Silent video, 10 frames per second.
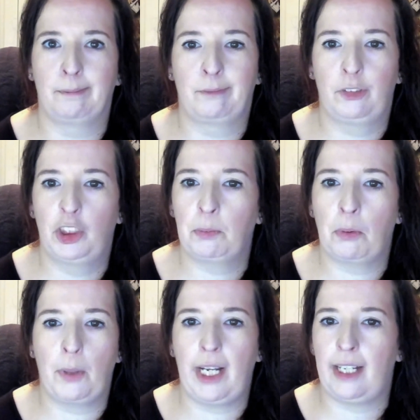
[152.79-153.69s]
chip
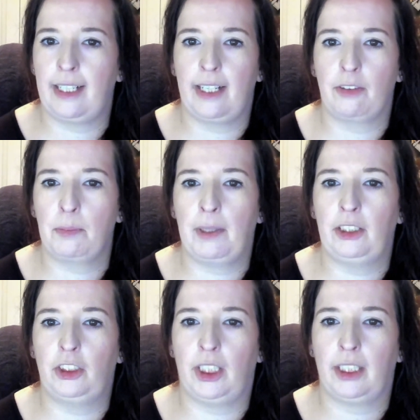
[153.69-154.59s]
away at it every
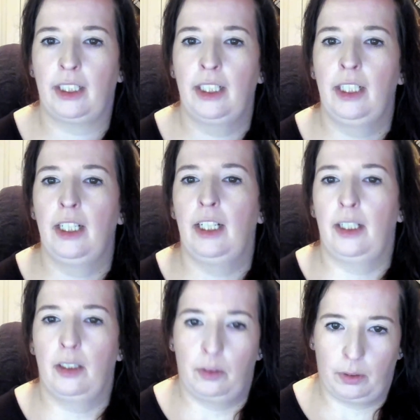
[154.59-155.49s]
paycheck.
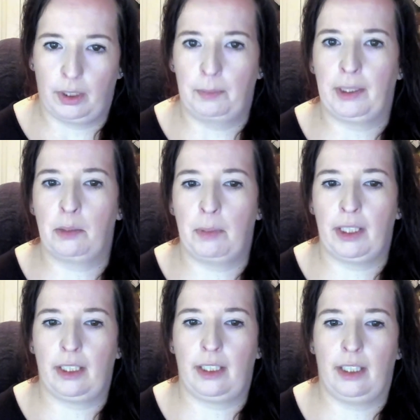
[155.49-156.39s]
We're going to pick the
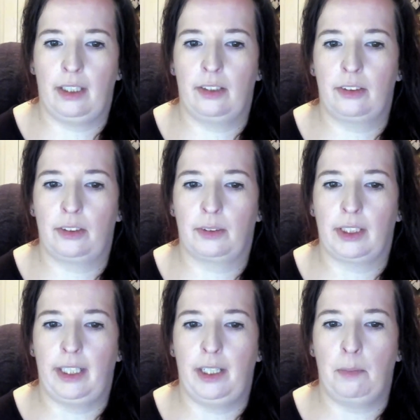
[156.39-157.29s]
bank account. We're going to
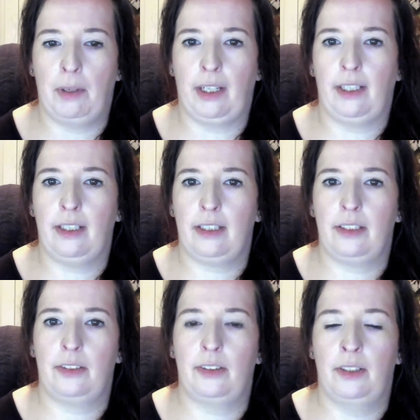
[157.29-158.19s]
hit pay
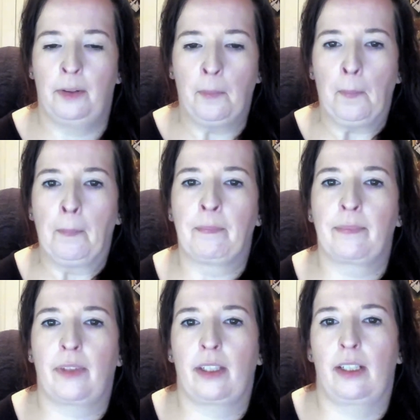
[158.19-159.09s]
now.
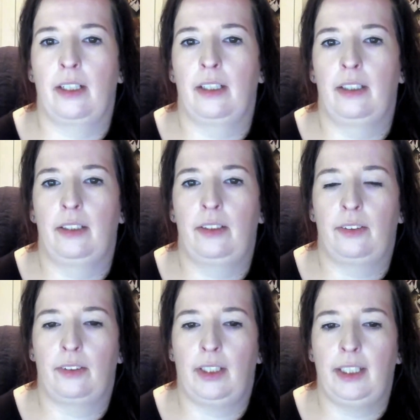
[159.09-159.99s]
All
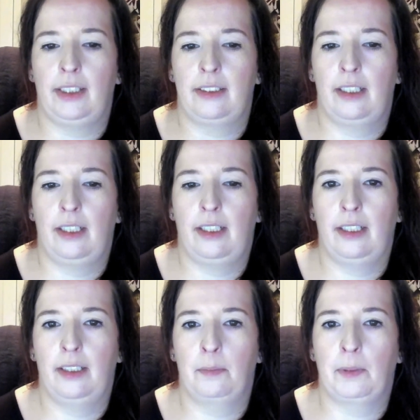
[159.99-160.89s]
right,
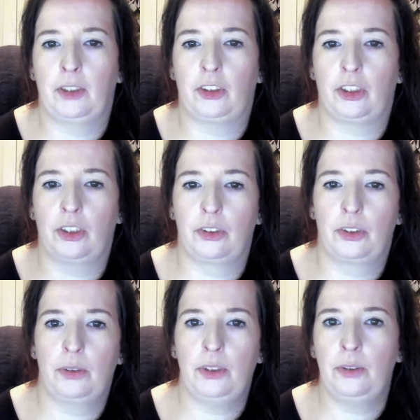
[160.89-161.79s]
make sure it goes
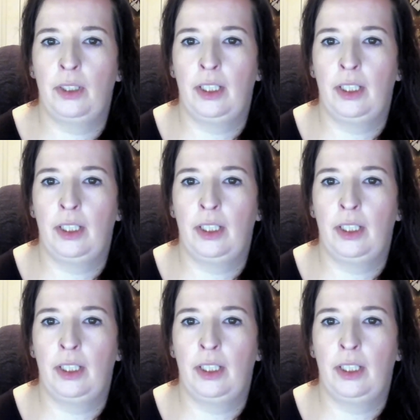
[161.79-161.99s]
through.